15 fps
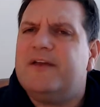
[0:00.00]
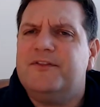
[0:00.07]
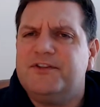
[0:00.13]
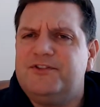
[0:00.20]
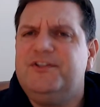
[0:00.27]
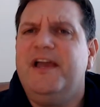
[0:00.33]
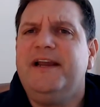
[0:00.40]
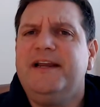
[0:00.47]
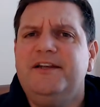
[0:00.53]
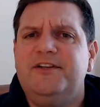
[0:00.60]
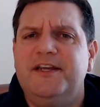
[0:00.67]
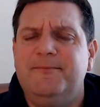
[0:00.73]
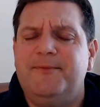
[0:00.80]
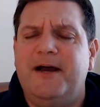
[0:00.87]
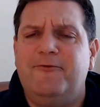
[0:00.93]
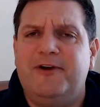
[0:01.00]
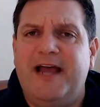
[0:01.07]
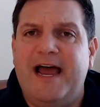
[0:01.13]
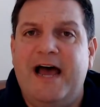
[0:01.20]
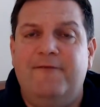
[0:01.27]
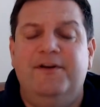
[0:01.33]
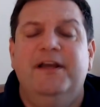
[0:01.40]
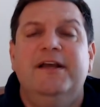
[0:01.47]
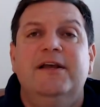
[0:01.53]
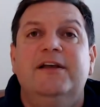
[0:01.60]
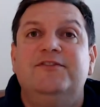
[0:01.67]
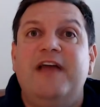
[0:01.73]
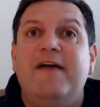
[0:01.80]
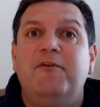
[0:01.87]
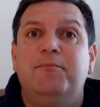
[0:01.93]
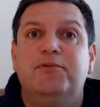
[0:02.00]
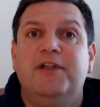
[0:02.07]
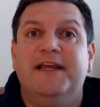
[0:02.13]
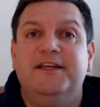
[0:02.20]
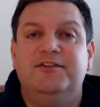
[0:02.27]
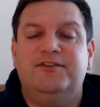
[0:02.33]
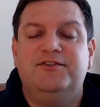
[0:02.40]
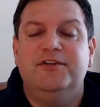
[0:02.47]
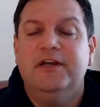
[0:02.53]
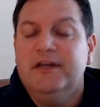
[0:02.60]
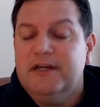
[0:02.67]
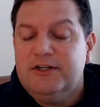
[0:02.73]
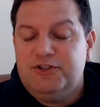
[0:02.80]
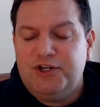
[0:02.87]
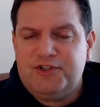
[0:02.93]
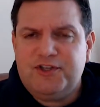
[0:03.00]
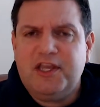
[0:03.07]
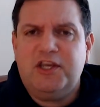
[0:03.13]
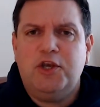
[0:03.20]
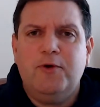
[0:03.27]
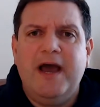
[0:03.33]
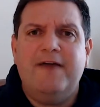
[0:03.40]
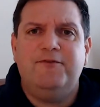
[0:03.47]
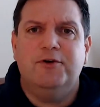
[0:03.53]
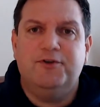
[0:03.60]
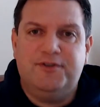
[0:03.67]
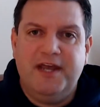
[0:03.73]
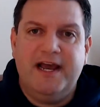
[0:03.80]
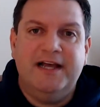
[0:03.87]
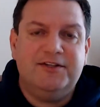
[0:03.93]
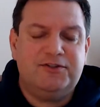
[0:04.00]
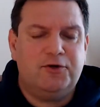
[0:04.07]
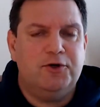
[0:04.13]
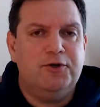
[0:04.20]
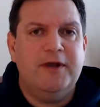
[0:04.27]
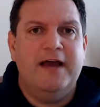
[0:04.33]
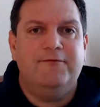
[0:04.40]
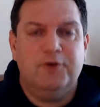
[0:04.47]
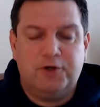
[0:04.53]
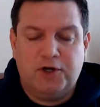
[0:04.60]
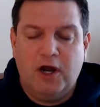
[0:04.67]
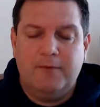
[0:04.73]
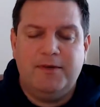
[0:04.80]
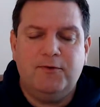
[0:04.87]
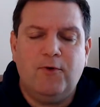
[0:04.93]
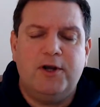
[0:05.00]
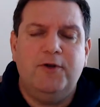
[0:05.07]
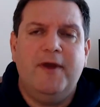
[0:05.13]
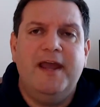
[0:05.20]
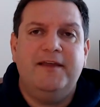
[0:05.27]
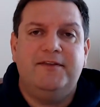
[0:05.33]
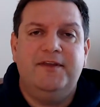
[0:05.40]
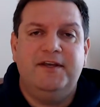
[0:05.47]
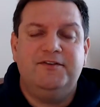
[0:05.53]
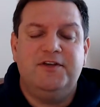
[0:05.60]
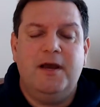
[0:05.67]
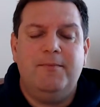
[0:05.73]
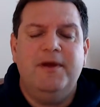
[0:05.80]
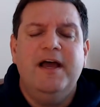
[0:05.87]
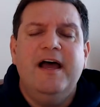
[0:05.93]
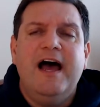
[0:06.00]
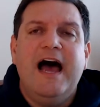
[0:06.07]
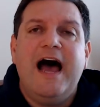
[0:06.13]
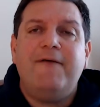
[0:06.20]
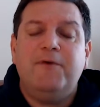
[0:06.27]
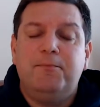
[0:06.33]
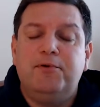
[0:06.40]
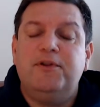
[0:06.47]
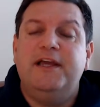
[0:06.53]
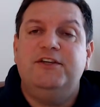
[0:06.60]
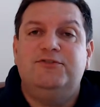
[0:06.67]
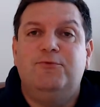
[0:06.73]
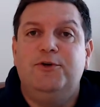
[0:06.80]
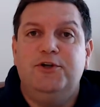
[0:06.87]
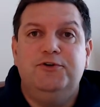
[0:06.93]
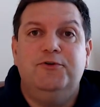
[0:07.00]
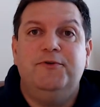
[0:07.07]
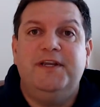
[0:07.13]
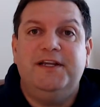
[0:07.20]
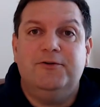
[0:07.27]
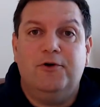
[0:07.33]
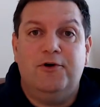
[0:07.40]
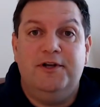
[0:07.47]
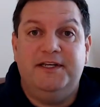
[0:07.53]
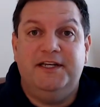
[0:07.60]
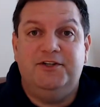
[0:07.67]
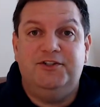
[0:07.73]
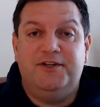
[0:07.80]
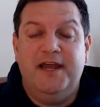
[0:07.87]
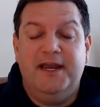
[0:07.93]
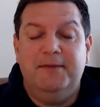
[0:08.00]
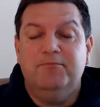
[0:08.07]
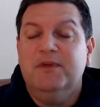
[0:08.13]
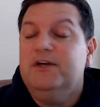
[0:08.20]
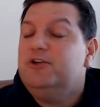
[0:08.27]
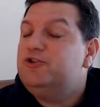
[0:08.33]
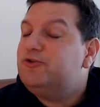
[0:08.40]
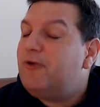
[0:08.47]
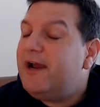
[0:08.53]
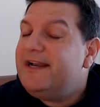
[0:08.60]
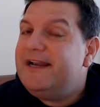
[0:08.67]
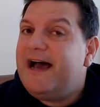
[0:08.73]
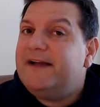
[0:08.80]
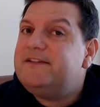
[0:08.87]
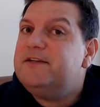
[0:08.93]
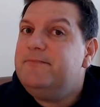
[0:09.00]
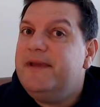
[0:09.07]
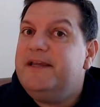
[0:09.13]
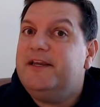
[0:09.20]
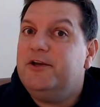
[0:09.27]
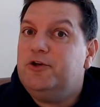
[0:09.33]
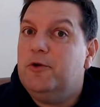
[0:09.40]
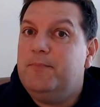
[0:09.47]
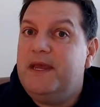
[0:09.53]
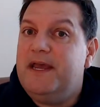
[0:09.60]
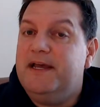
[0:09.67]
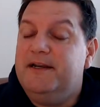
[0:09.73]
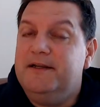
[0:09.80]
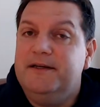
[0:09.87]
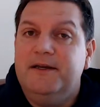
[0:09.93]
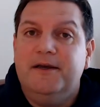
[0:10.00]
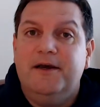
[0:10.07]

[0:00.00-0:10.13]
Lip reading: The second tip I would have is have a place. Just like you have your desk or you have your cubby where you hang things up, have a place where you do e-learning each day. Try not to make it your bed.